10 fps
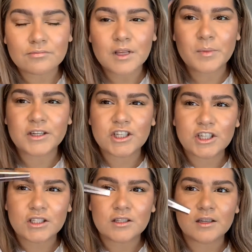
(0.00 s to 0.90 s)
Imagine
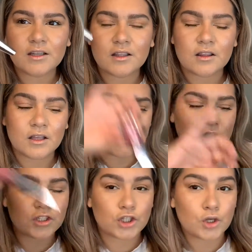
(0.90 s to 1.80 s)
just this
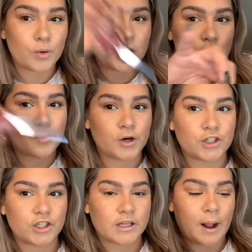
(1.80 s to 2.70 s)
just thrown in your
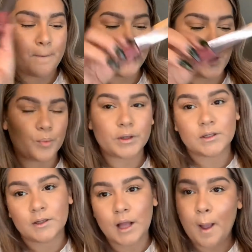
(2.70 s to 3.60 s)
purse, just like boop,
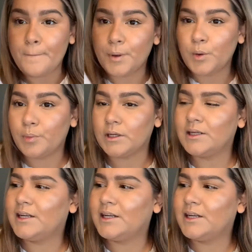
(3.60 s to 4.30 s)
boop.